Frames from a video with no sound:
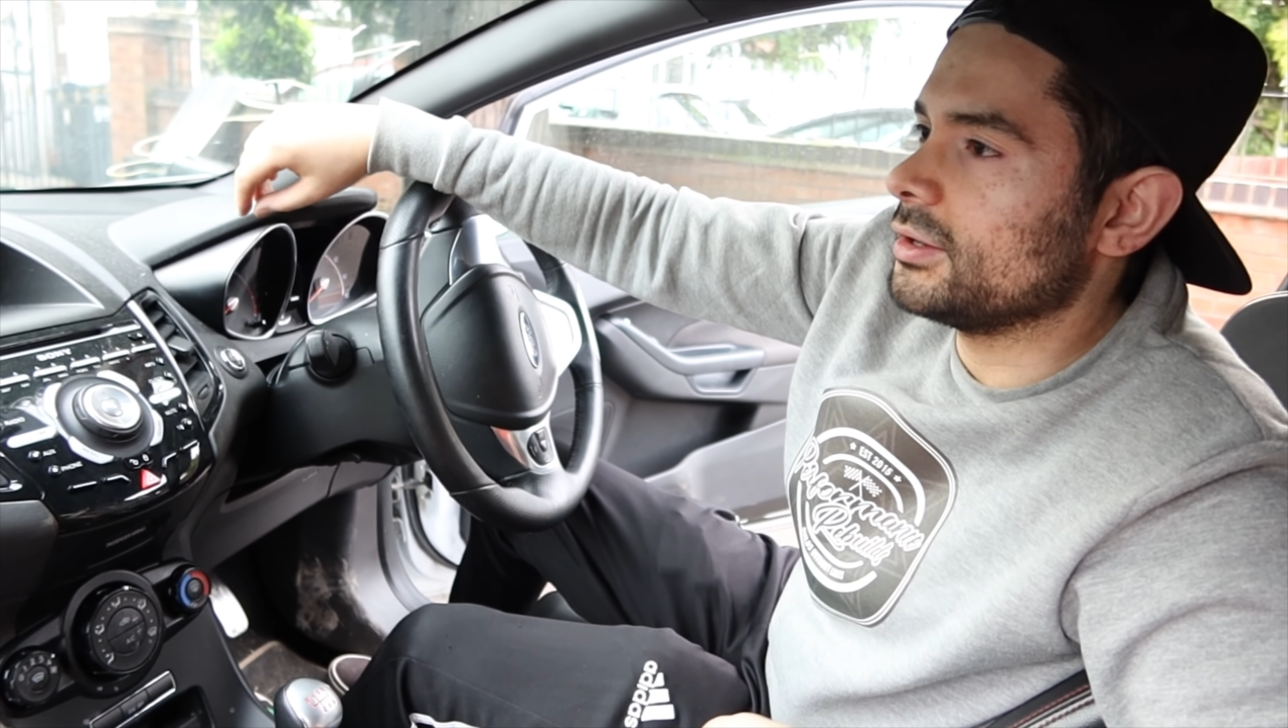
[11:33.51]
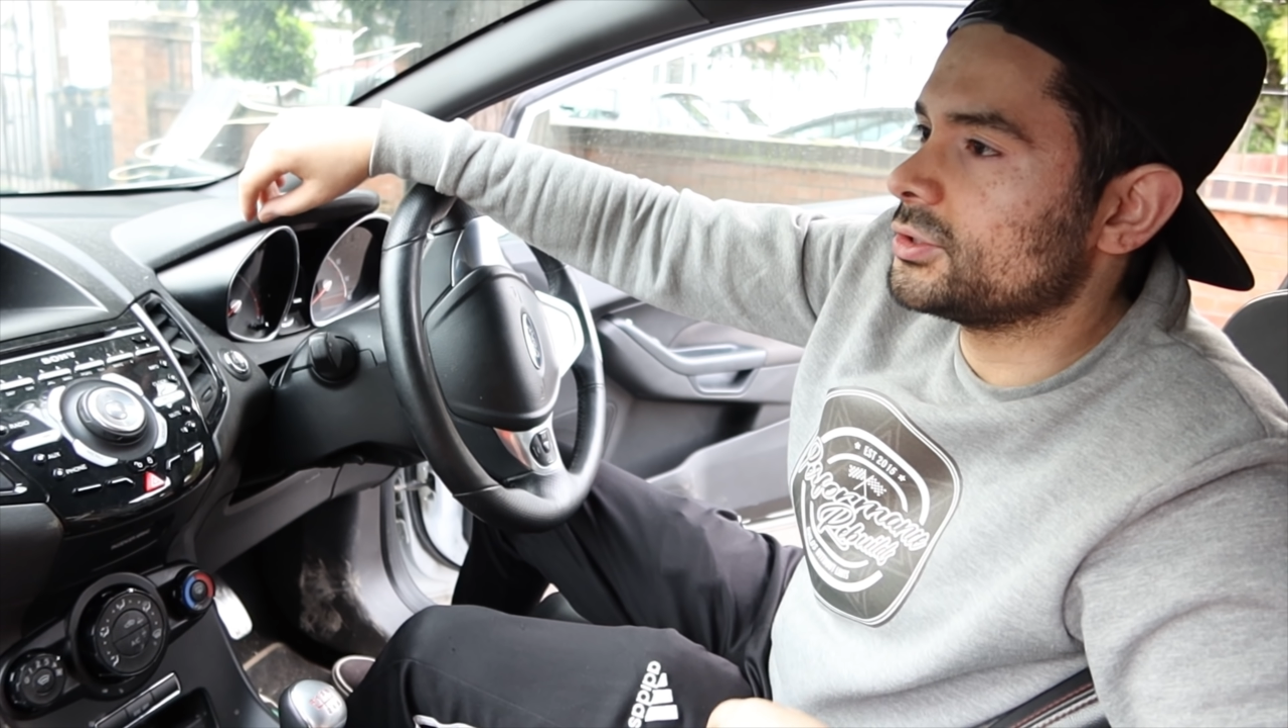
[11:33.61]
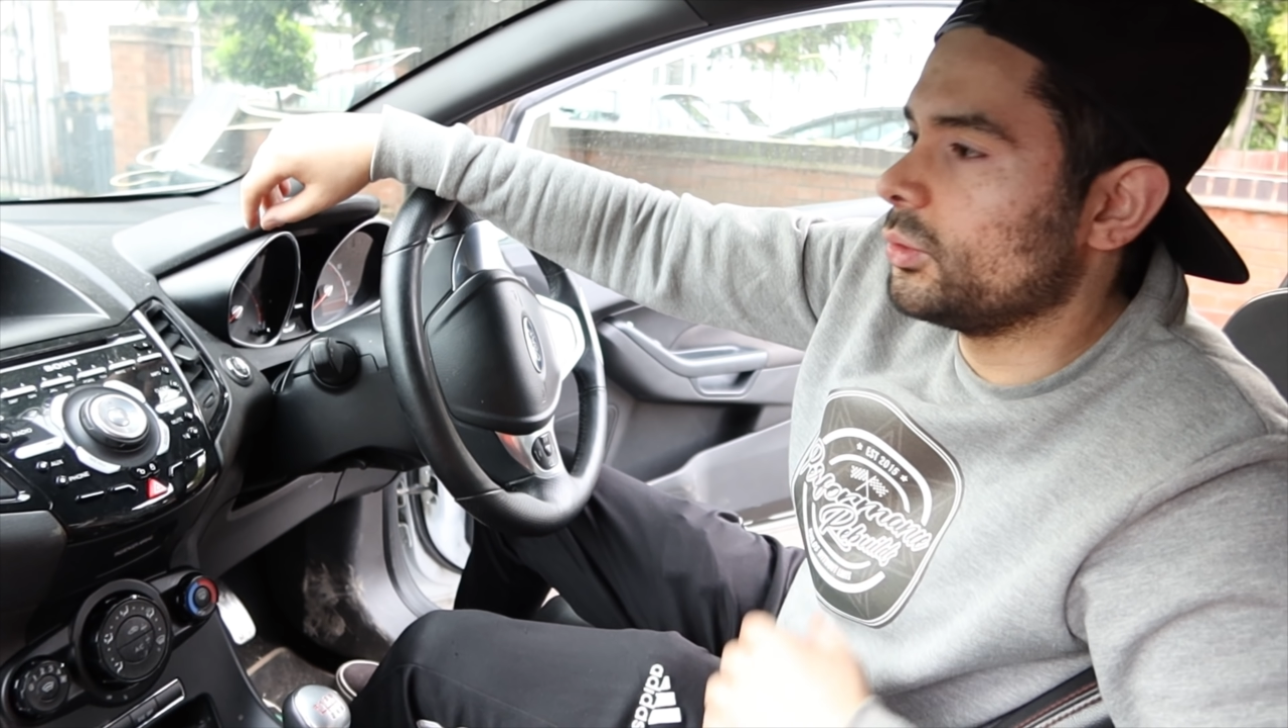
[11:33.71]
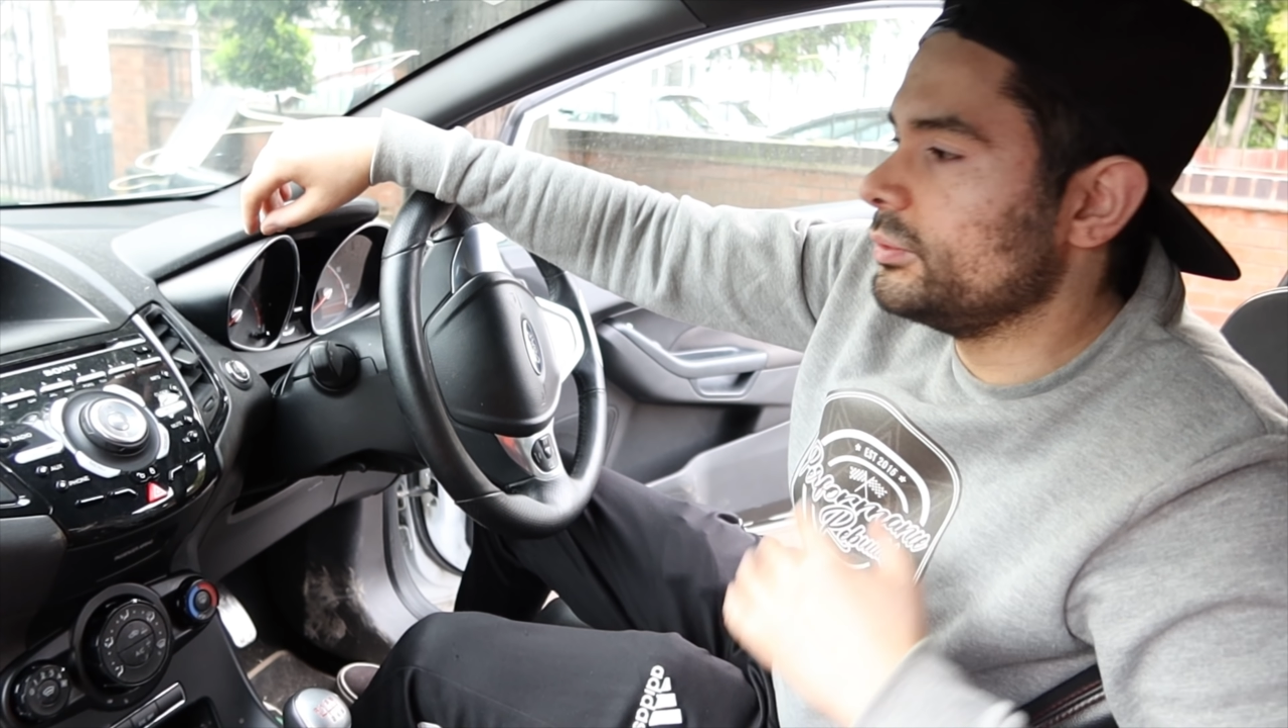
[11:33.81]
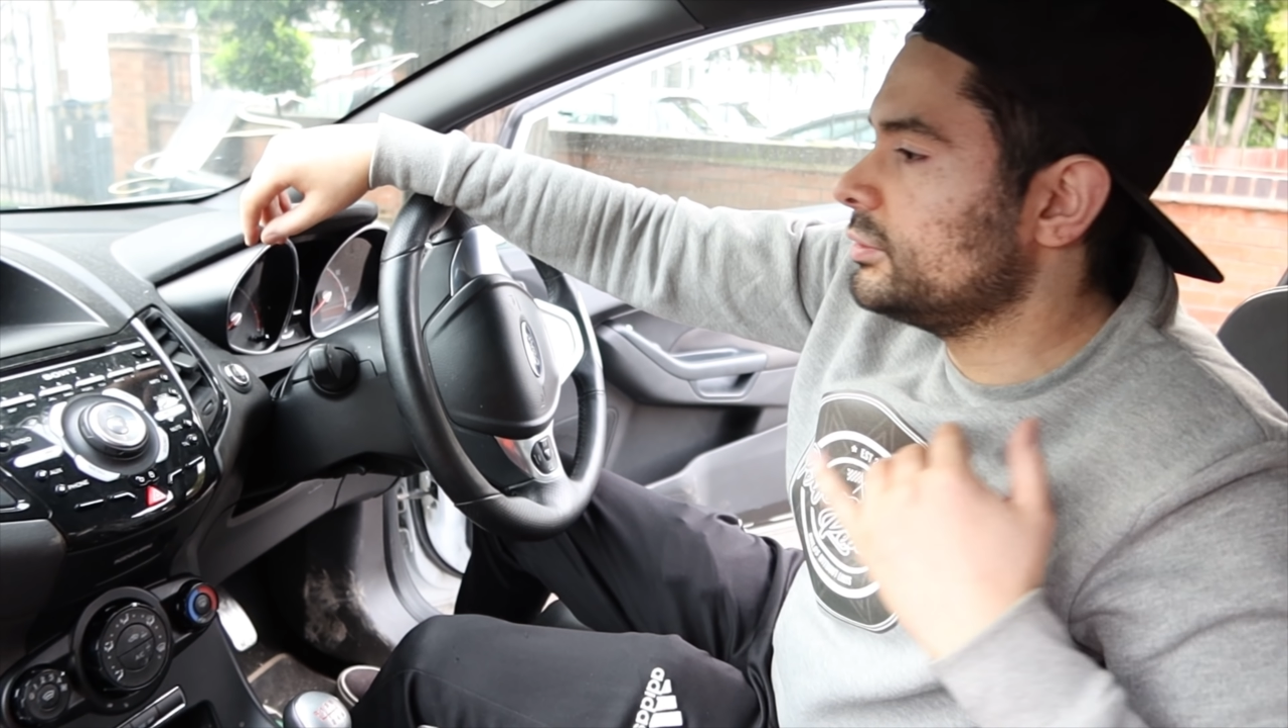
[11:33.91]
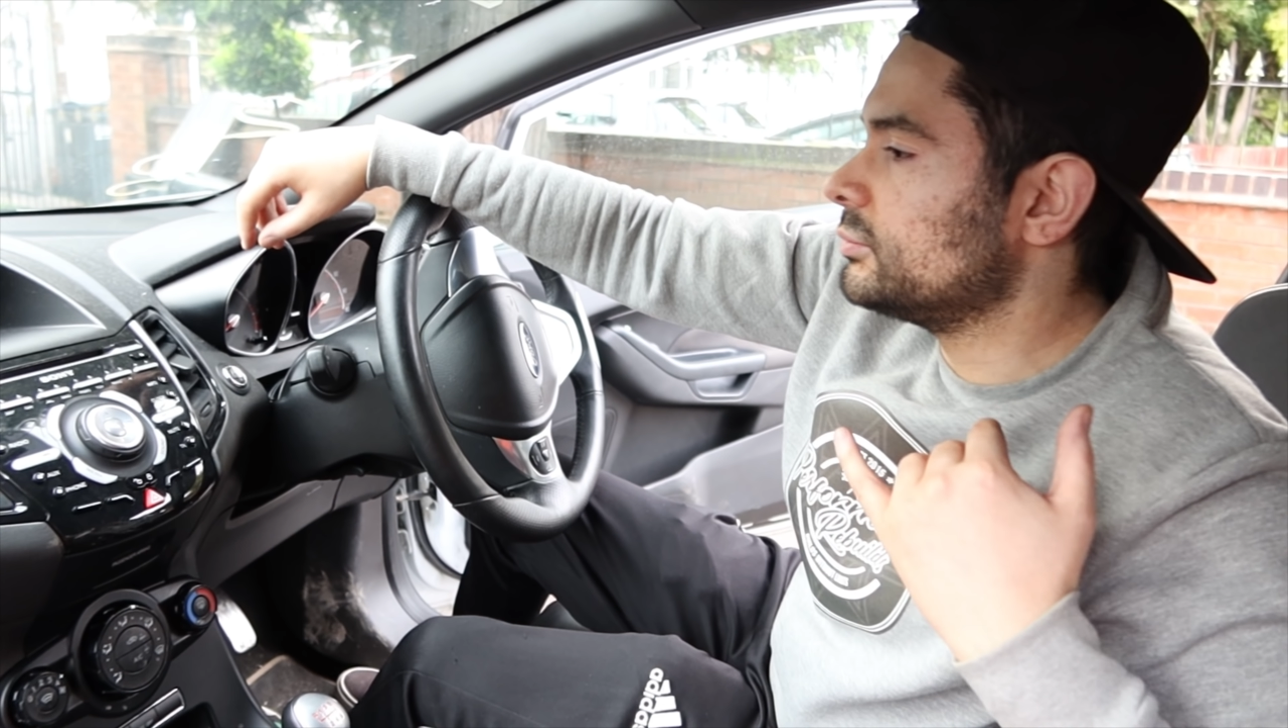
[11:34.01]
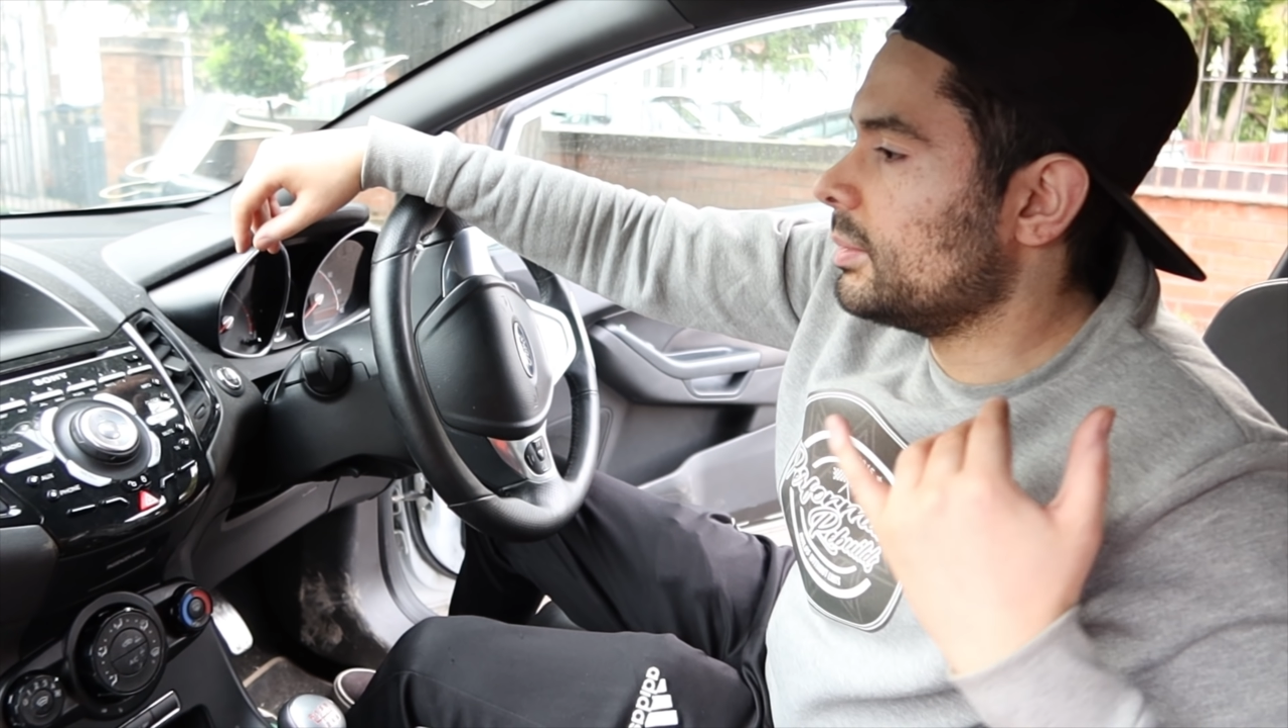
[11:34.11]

I don't really